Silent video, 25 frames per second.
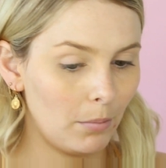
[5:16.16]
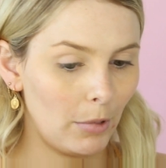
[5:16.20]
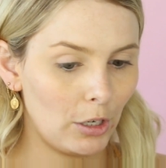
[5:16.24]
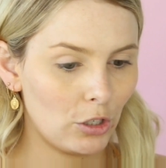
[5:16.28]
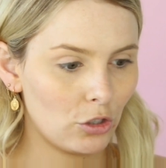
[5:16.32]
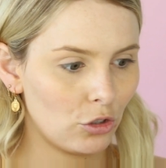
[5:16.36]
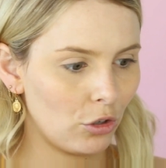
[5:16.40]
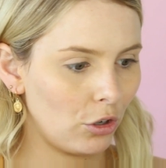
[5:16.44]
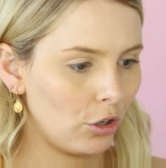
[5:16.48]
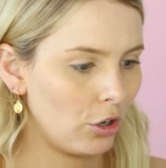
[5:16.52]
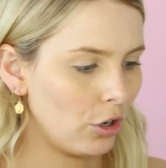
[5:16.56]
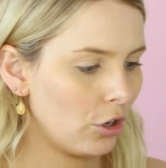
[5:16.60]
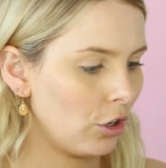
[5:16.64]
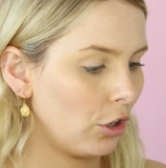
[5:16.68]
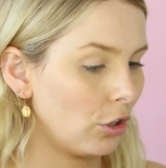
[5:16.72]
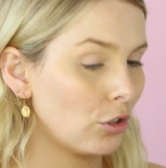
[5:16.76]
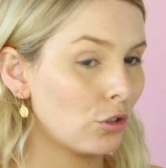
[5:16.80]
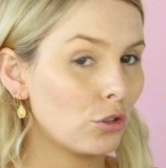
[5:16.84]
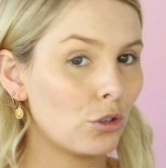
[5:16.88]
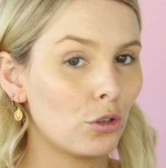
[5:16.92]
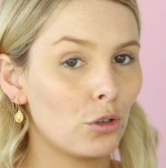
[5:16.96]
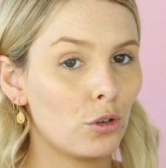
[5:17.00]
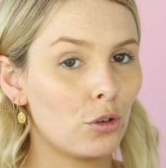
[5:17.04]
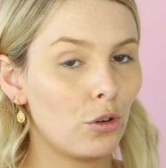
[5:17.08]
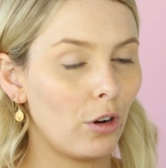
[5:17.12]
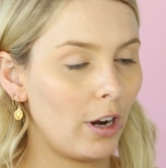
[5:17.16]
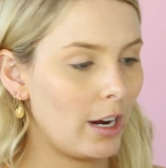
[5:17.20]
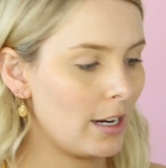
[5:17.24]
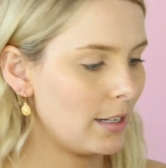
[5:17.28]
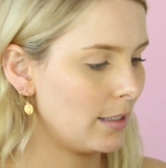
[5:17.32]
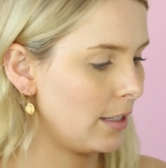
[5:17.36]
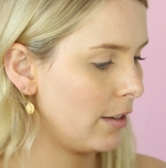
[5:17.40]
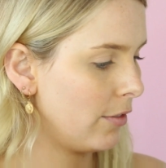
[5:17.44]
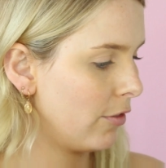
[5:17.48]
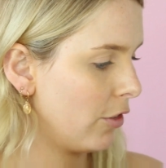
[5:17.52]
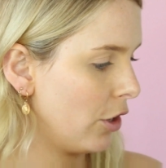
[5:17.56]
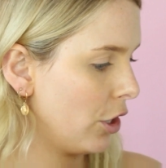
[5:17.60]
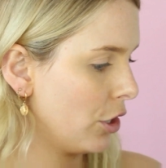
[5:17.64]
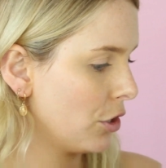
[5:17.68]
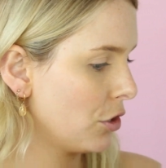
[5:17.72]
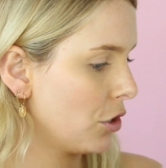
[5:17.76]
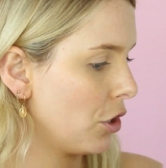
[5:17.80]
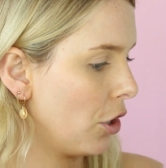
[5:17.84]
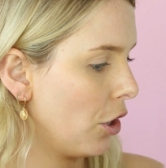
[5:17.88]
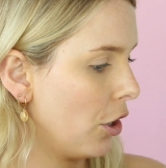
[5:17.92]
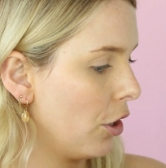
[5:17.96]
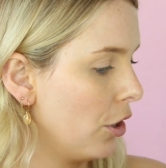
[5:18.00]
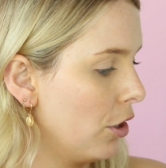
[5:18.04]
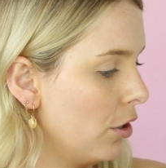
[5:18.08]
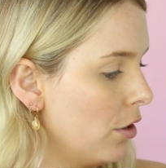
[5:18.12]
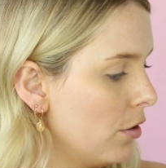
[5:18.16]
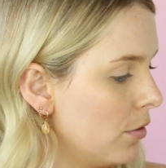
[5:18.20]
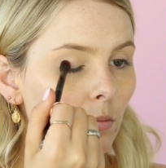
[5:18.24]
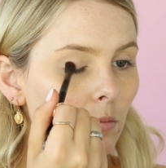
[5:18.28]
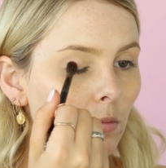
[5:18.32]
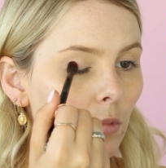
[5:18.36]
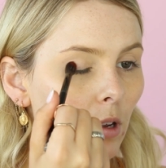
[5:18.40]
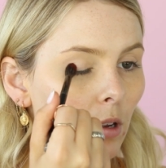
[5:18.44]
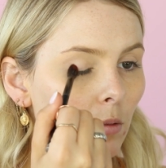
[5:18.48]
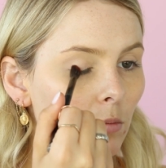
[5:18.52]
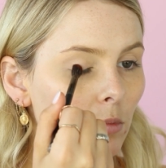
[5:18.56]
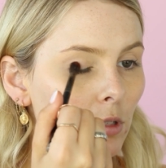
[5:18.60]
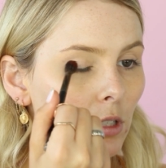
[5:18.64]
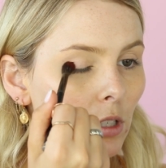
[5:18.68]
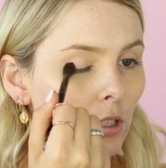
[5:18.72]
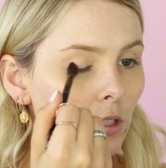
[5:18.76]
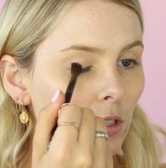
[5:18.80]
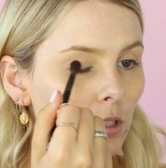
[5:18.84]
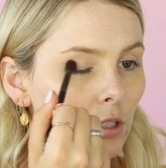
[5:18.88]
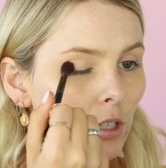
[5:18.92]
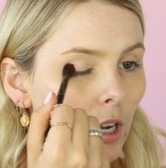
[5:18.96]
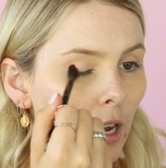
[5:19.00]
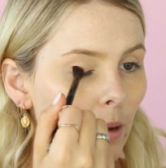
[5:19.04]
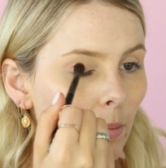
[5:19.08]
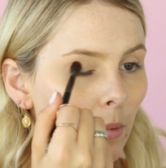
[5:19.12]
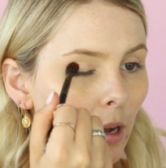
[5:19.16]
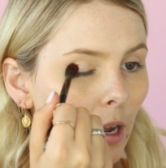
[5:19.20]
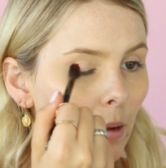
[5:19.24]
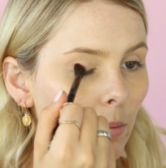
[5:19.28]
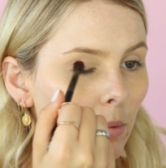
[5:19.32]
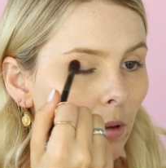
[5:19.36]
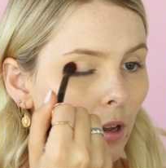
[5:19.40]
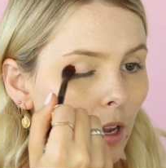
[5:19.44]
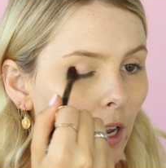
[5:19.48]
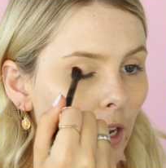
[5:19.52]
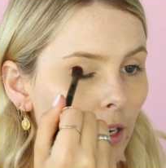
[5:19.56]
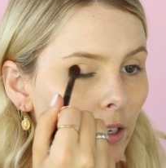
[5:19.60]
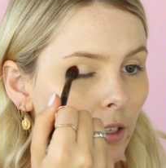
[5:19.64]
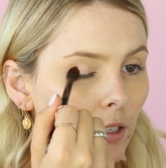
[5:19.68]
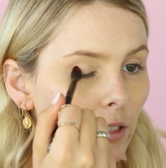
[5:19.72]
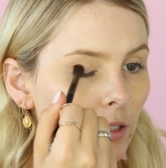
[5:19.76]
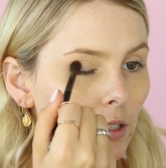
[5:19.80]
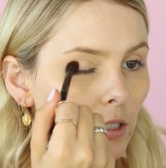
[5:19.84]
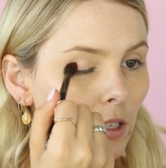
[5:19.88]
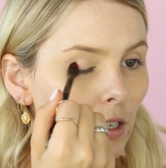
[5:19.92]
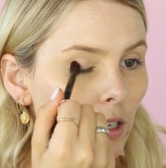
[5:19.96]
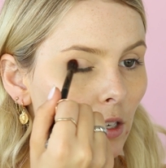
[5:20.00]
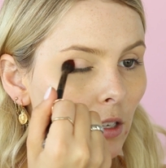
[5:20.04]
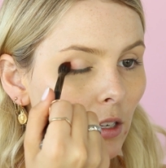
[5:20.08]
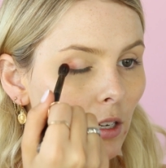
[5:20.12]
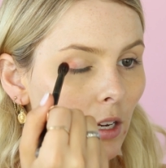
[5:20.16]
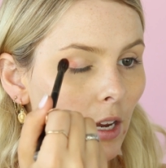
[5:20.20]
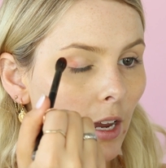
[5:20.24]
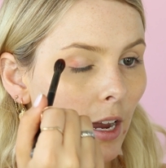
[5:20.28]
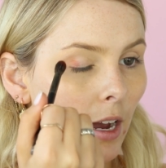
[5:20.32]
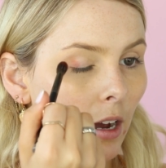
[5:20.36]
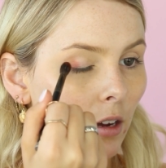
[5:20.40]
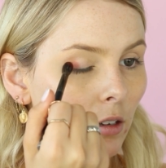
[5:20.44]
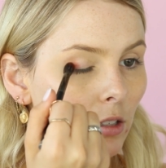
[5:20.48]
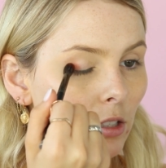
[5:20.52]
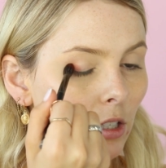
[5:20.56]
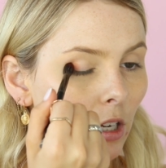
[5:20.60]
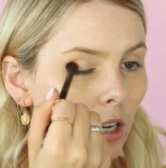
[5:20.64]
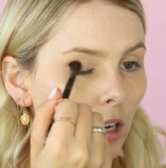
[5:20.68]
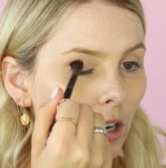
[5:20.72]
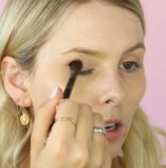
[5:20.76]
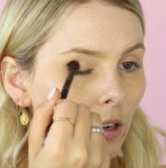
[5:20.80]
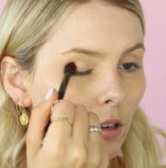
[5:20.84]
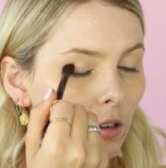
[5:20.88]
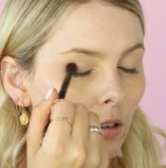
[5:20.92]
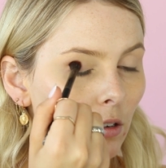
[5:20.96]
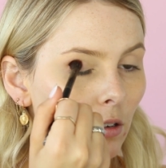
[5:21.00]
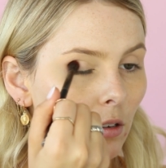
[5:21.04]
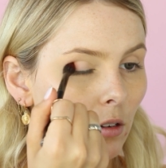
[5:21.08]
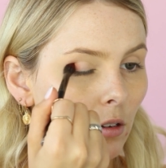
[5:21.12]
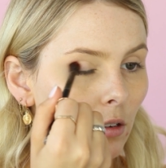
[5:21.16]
make sure I don't go too crazy first go. I'm just going to start by applying this in the outer